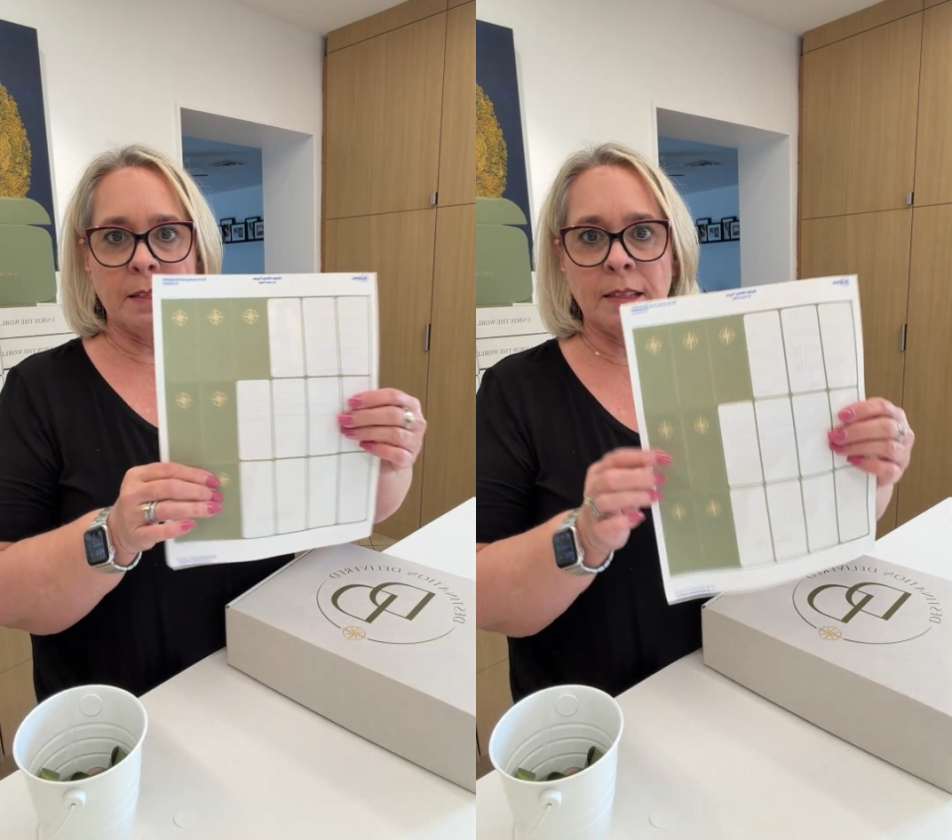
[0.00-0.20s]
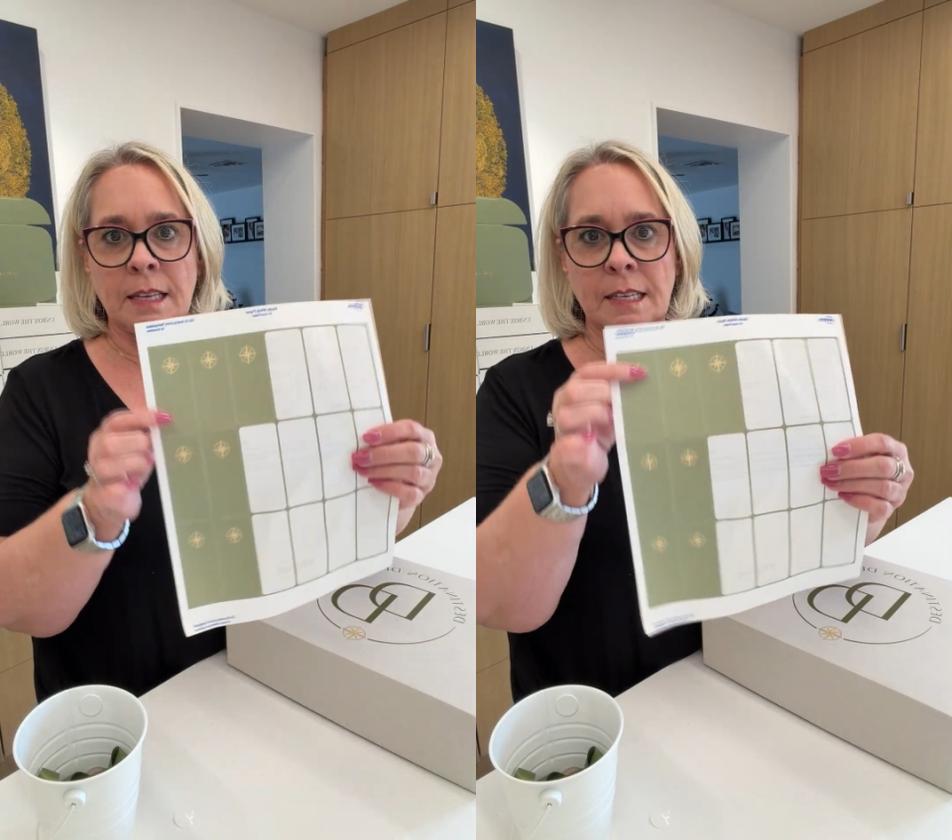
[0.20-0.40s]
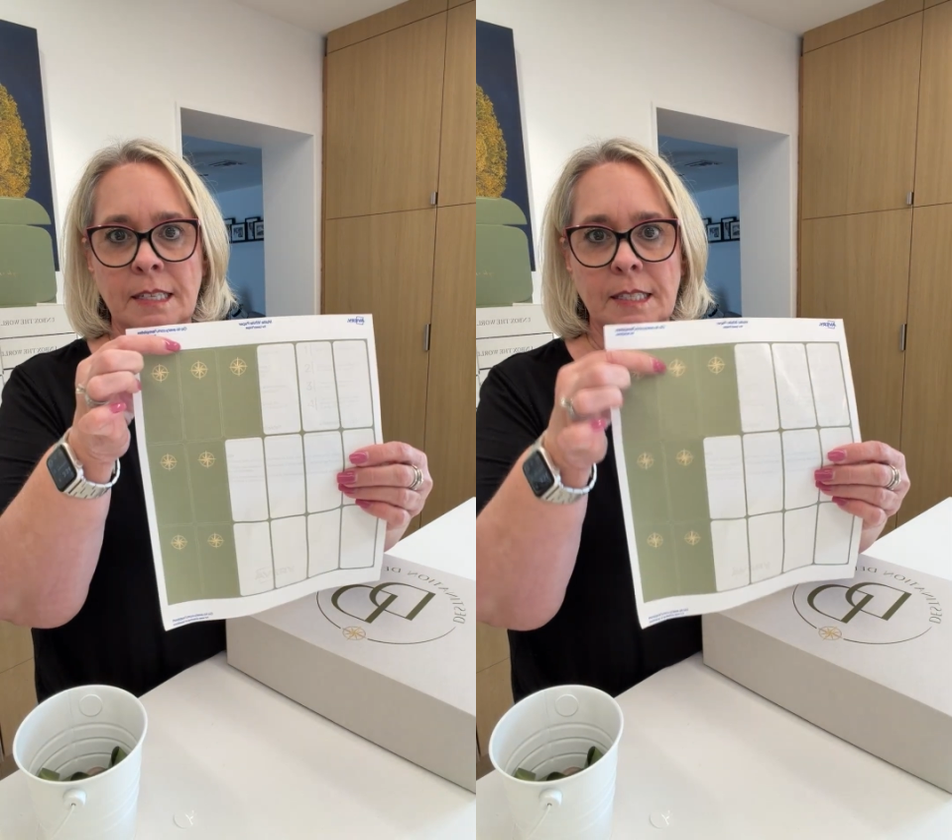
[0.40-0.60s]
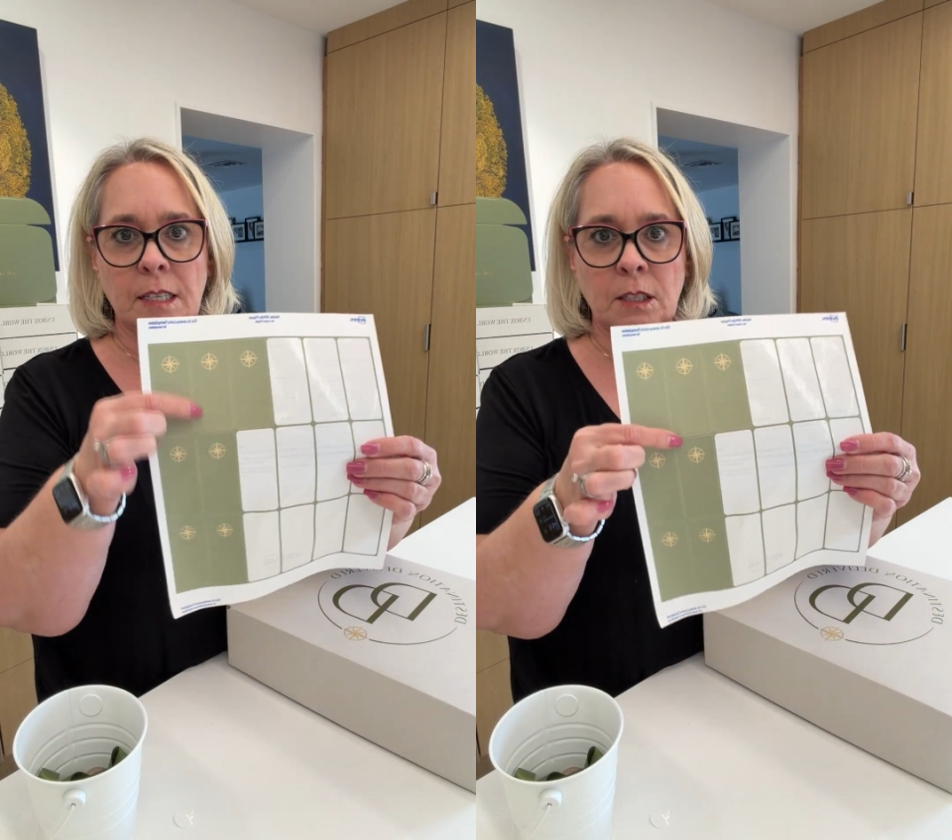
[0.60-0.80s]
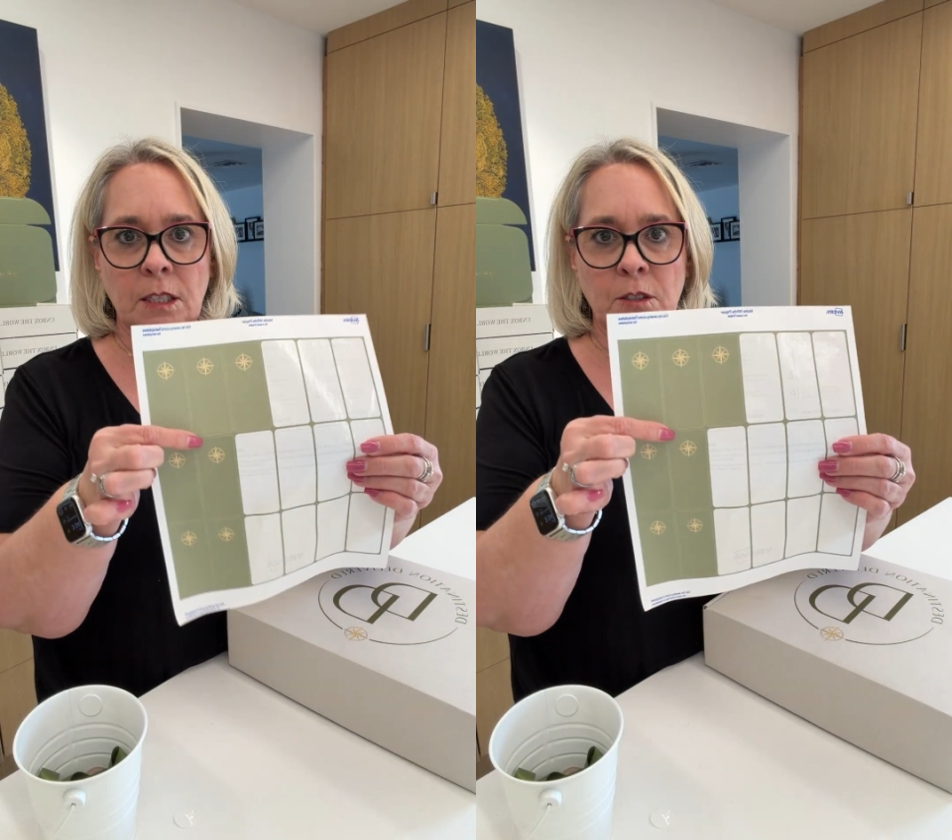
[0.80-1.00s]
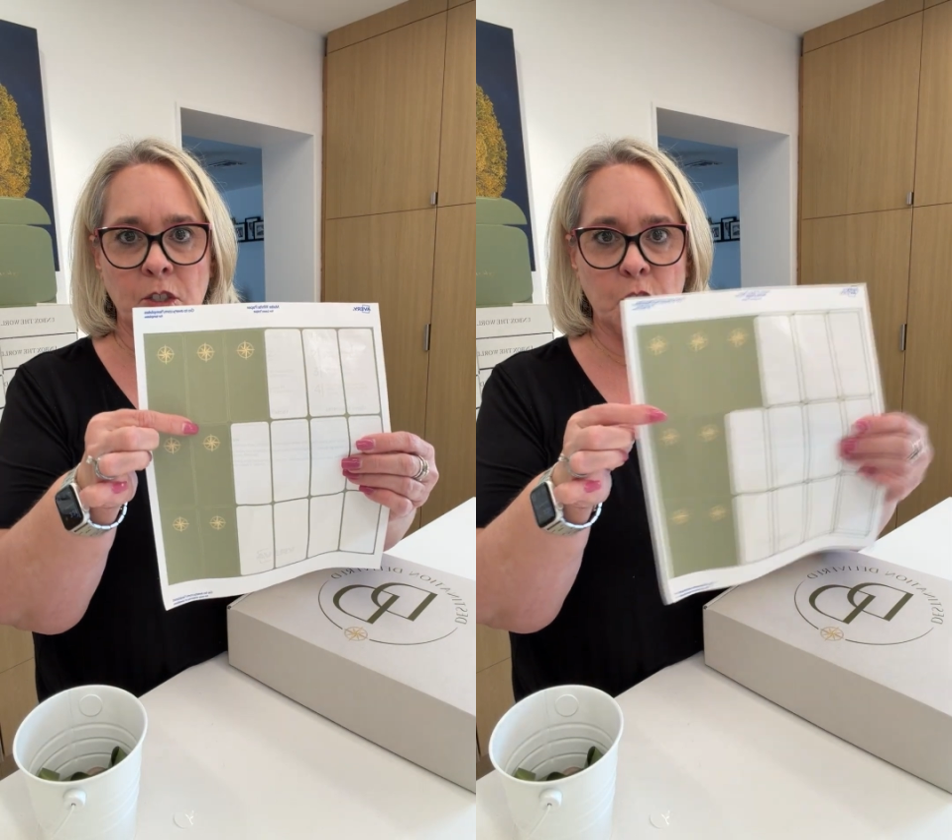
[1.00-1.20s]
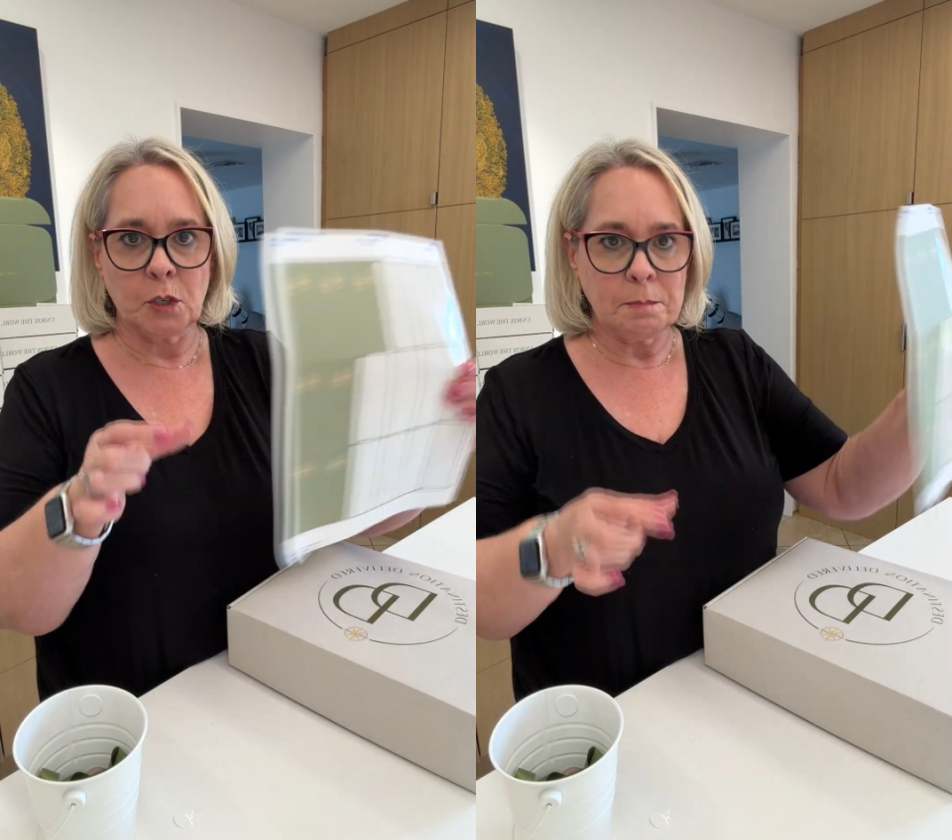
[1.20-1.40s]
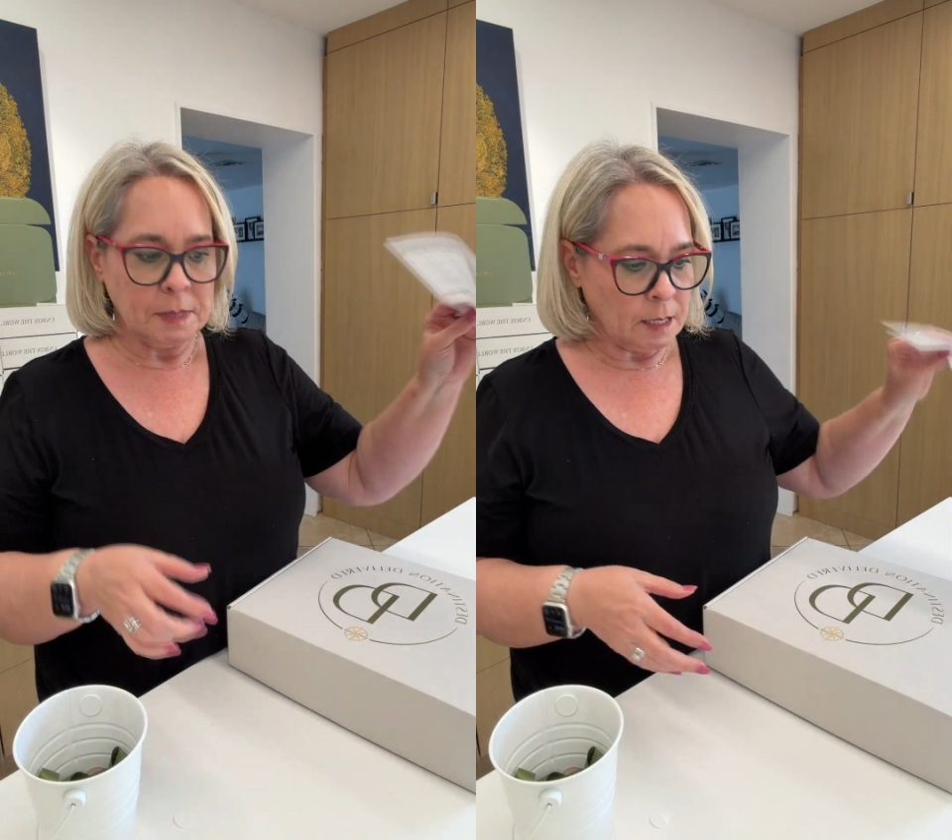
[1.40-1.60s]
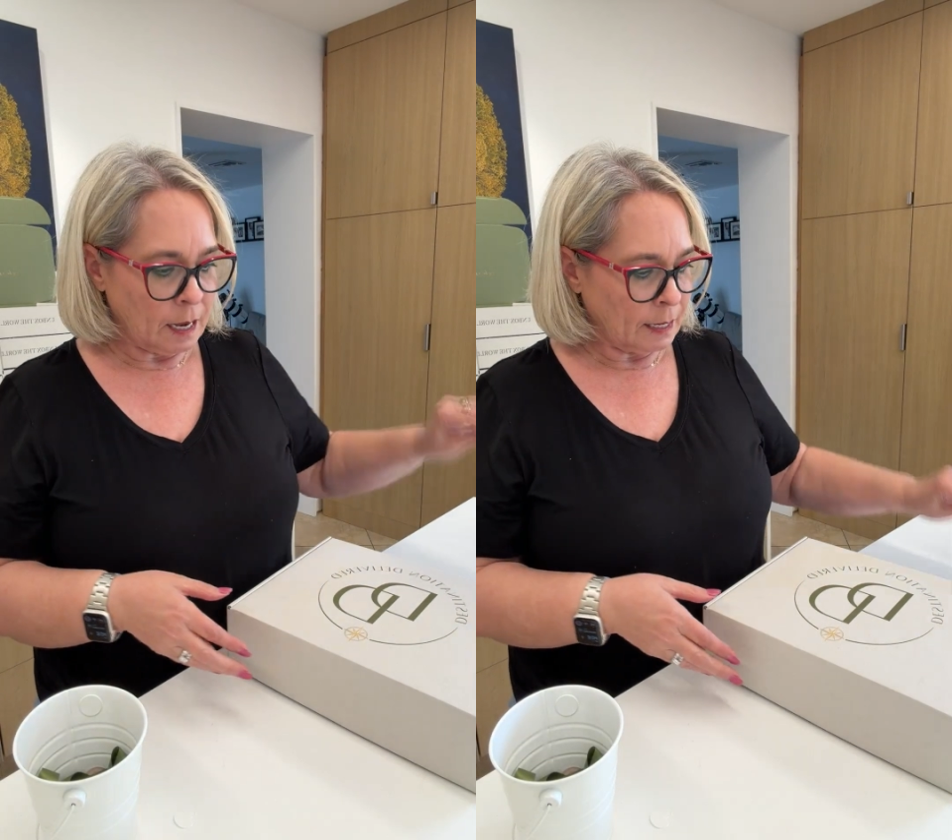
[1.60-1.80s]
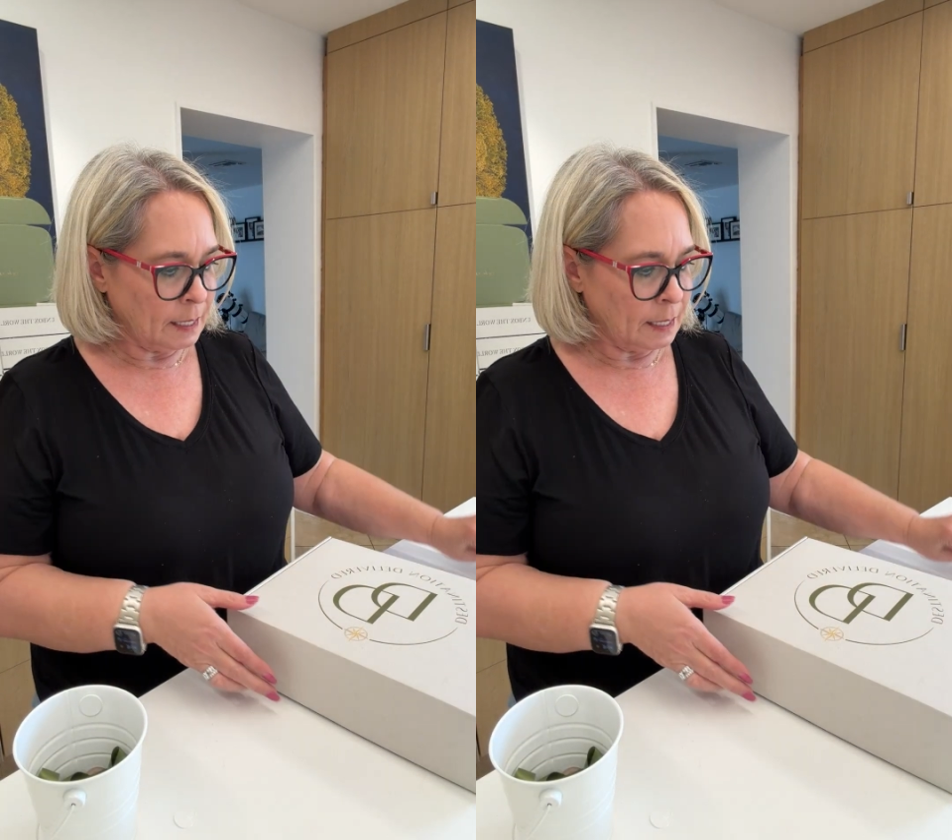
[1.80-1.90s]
these little strips on